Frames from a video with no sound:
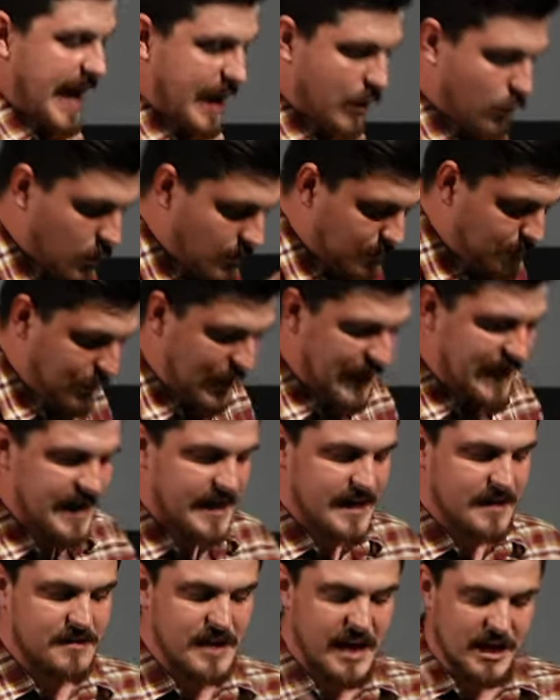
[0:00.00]
He will
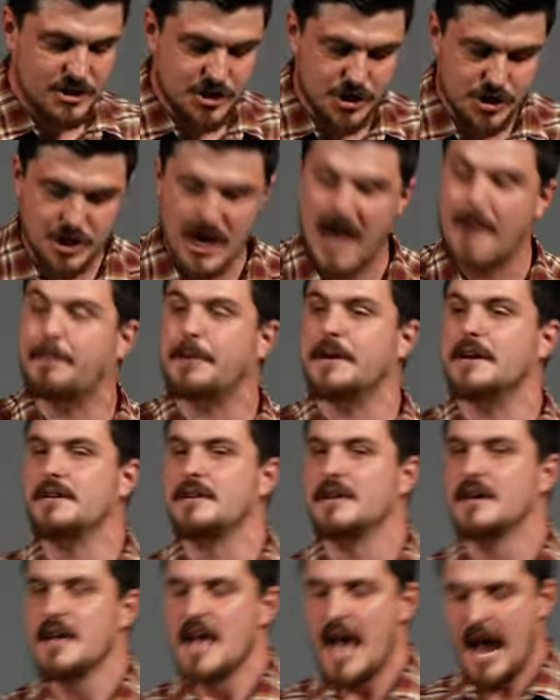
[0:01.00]
be their
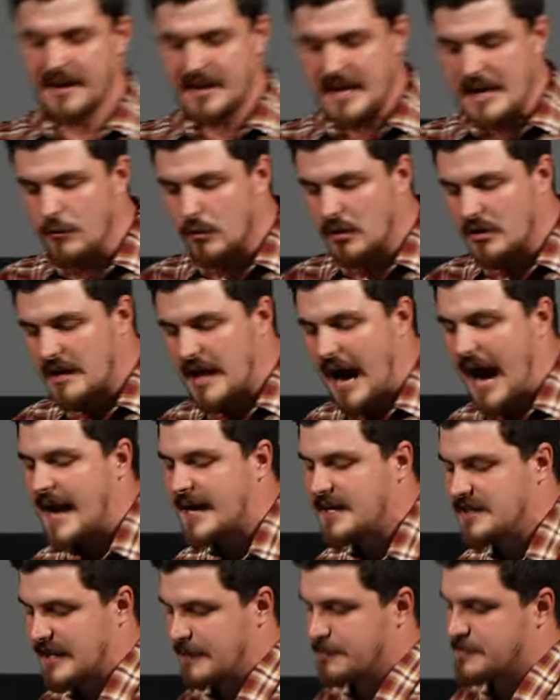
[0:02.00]
shepherd, and He will
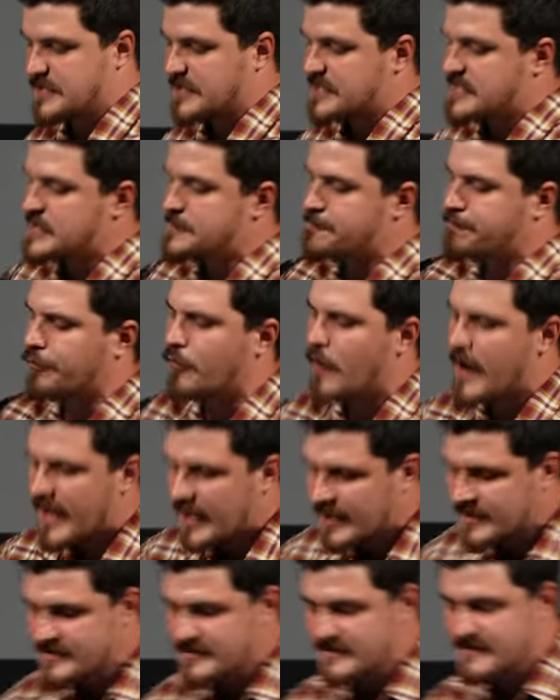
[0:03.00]
guide them to
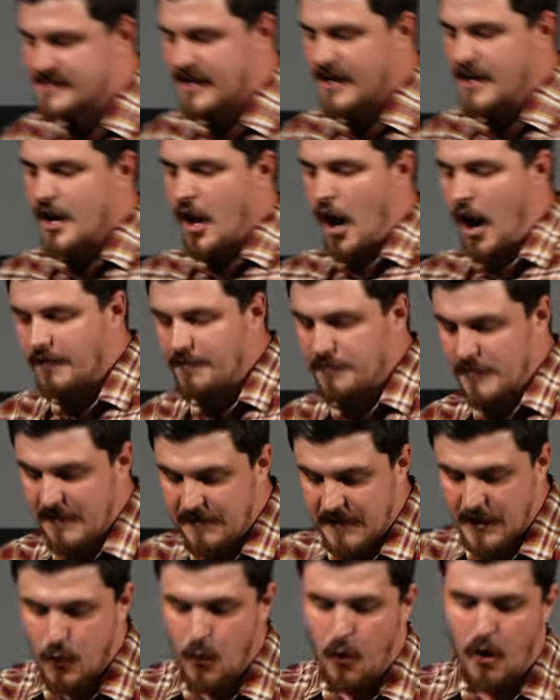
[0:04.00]
springs of
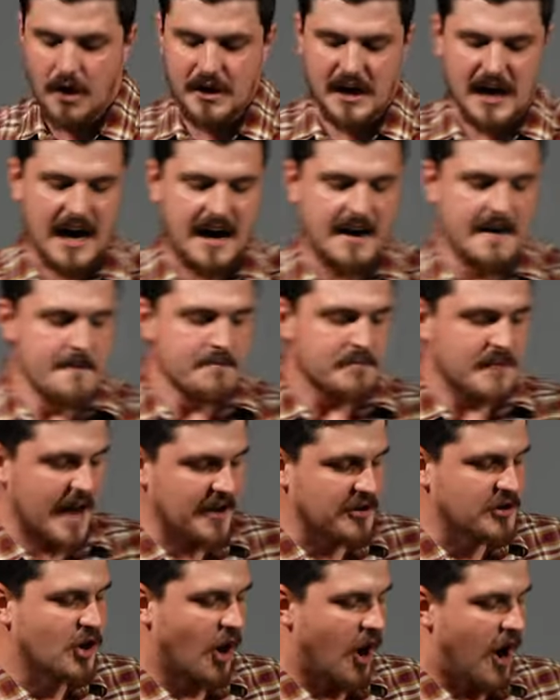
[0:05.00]
living water.
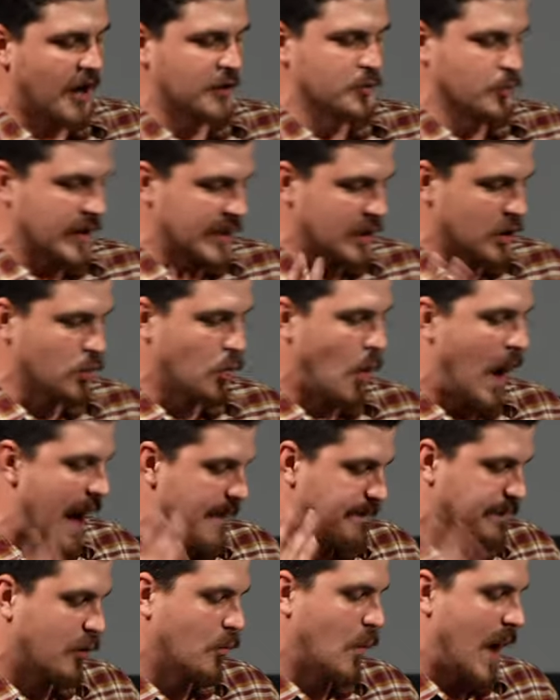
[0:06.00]
And God will
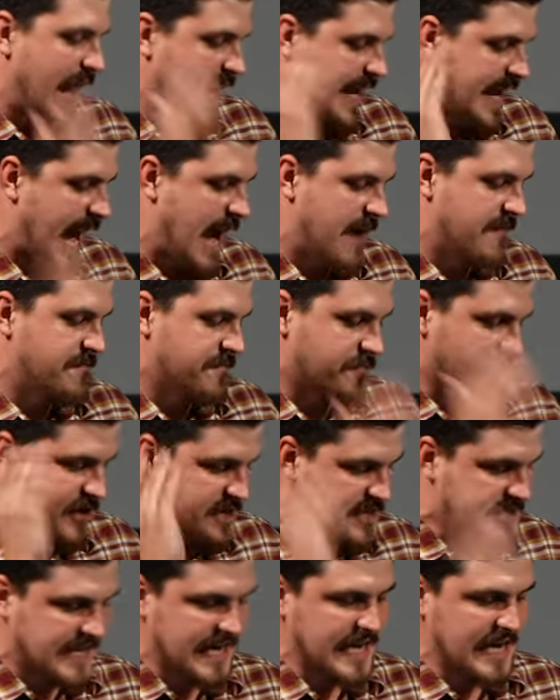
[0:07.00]
wipe away
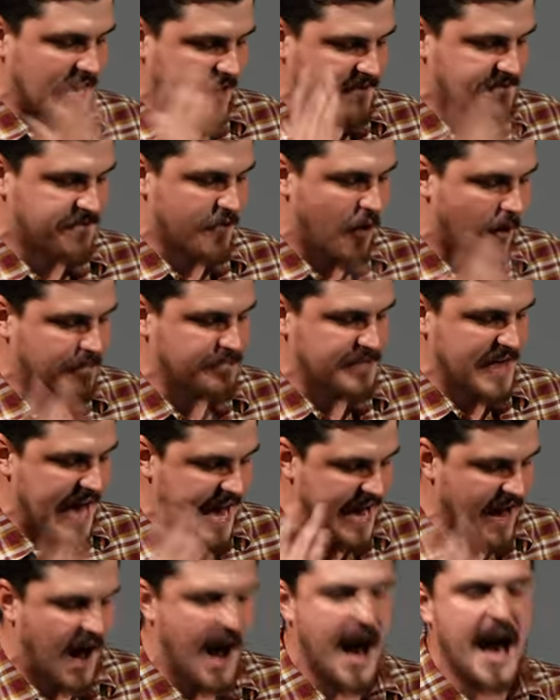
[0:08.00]
every tear from
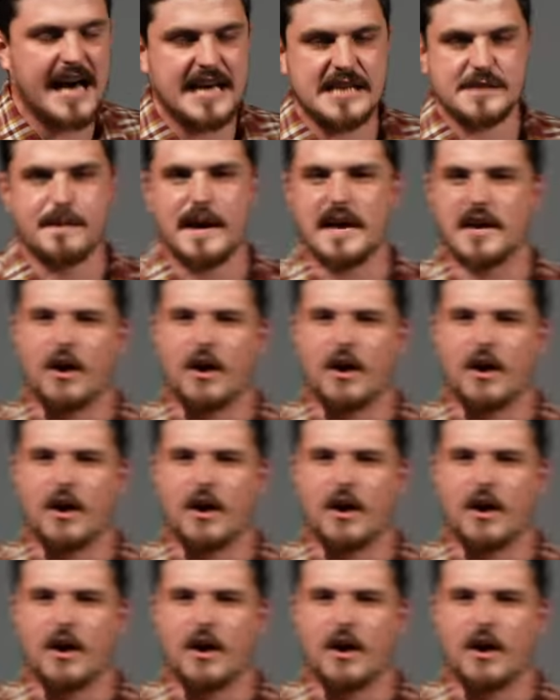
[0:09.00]
their eyes." May